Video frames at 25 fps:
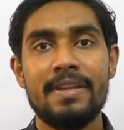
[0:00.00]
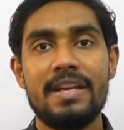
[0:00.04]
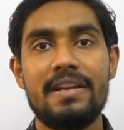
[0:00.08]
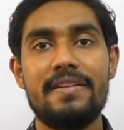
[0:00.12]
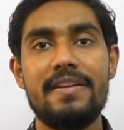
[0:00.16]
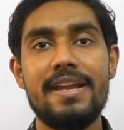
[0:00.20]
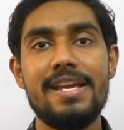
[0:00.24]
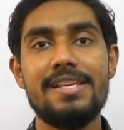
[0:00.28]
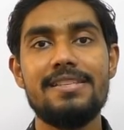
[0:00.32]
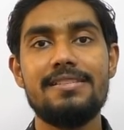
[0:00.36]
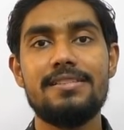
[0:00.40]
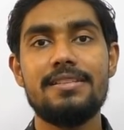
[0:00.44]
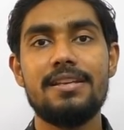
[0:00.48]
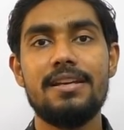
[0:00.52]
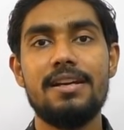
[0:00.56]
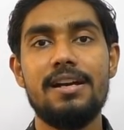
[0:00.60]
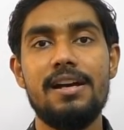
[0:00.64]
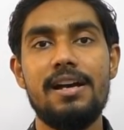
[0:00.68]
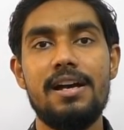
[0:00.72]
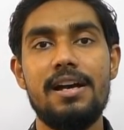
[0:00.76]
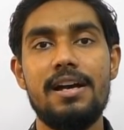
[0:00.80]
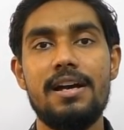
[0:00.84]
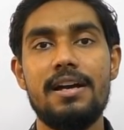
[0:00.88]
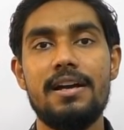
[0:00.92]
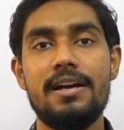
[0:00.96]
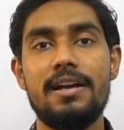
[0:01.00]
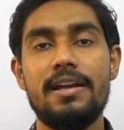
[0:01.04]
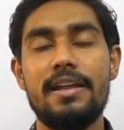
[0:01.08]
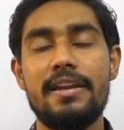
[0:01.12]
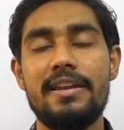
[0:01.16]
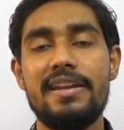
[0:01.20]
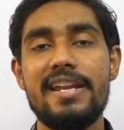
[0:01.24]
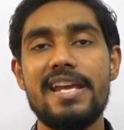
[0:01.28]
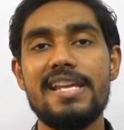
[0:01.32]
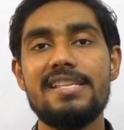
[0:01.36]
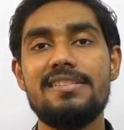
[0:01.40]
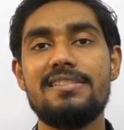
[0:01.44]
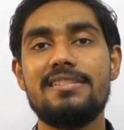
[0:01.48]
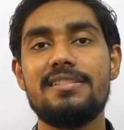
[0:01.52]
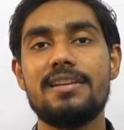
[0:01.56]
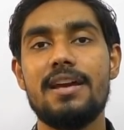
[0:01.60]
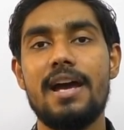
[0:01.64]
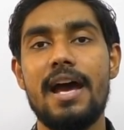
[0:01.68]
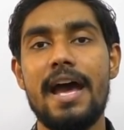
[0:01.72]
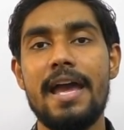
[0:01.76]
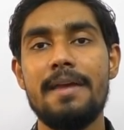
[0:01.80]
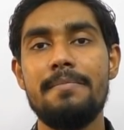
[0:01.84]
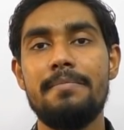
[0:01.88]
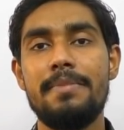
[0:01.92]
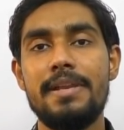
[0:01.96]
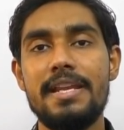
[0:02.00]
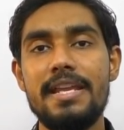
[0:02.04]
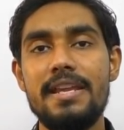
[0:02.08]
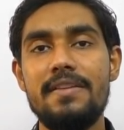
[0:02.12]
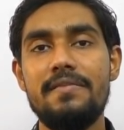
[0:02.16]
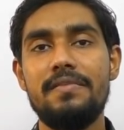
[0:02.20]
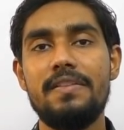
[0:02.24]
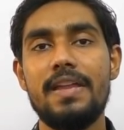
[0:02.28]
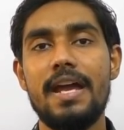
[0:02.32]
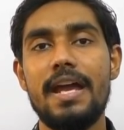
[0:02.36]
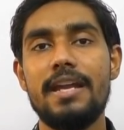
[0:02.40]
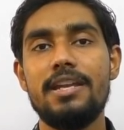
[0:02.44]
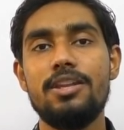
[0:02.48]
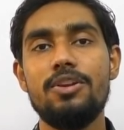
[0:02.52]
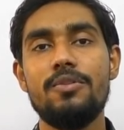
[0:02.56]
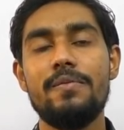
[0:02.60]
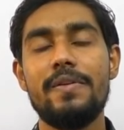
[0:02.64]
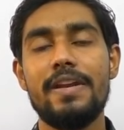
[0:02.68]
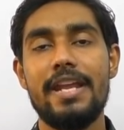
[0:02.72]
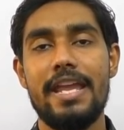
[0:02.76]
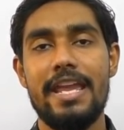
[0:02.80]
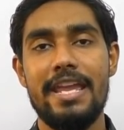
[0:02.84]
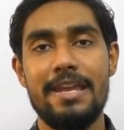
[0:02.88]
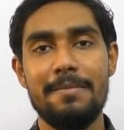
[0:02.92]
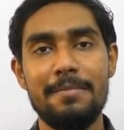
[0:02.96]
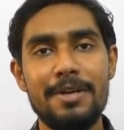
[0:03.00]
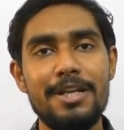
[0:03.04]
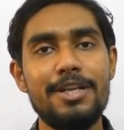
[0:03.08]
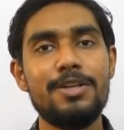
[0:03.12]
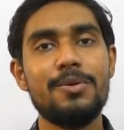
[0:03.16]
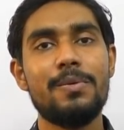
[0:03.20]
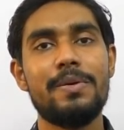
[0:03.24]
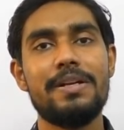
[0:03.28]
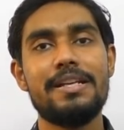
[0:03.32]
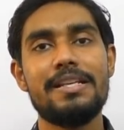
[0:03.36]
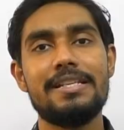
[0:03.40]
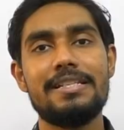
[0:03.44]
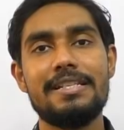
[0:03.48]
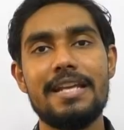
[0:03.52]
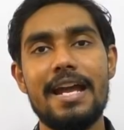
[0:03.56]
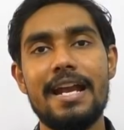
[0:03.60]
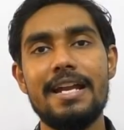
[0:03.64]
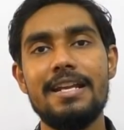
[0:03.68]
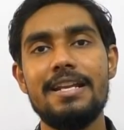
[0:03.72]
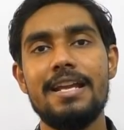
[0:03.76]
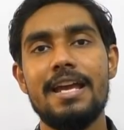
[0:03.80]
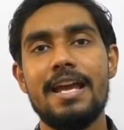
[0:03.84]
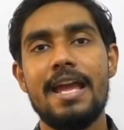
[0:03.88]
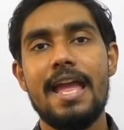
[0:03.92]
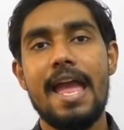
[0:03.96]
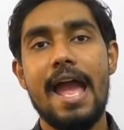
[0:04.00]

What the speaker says: Rest I believe that you were able to understand,